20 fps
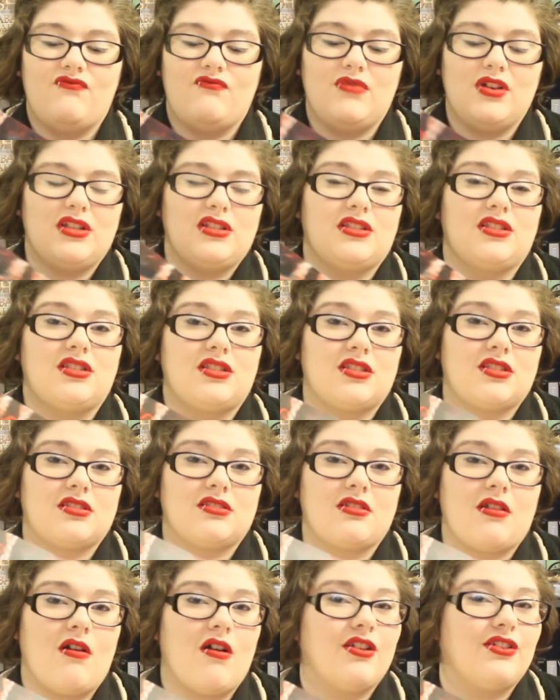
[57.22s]
was
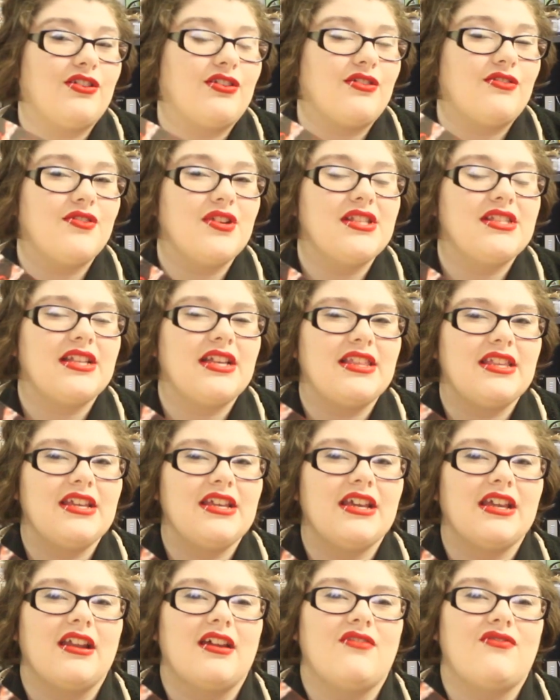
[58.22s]
on Goodreads, I
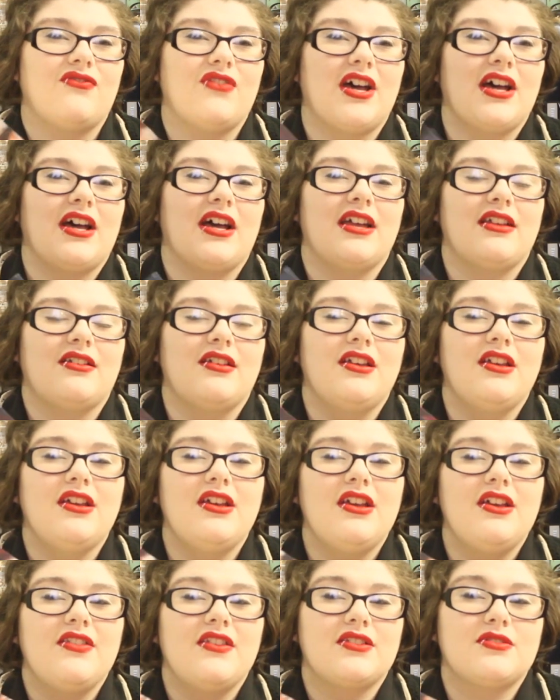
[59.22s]
think, and
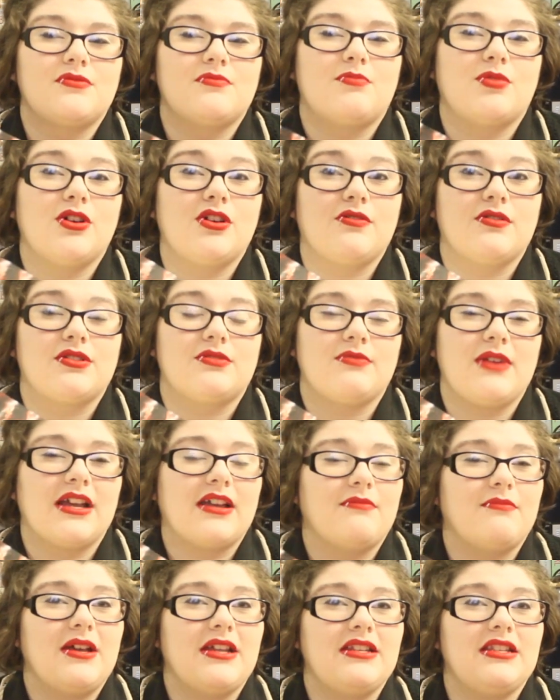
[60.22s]
this book was
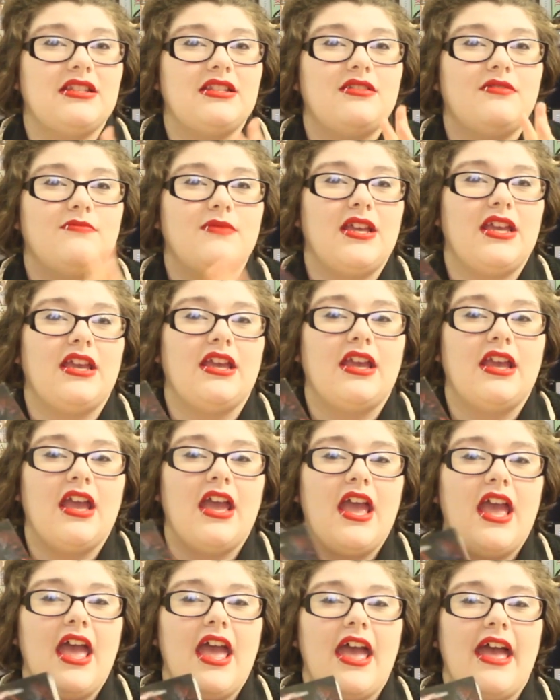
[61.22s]
recommended to me,
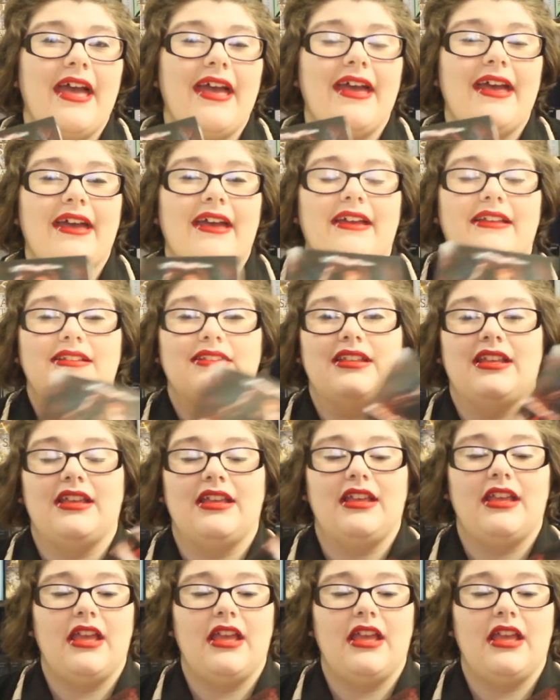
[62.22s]
and